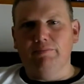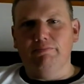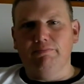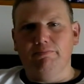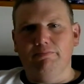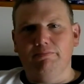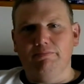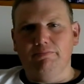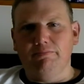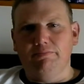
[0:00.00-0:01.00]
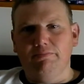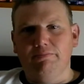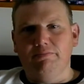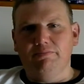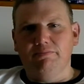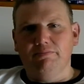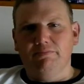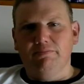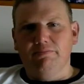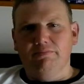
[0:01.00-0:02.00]

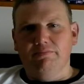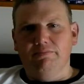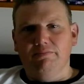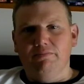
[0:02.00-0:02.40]
Nothing is said.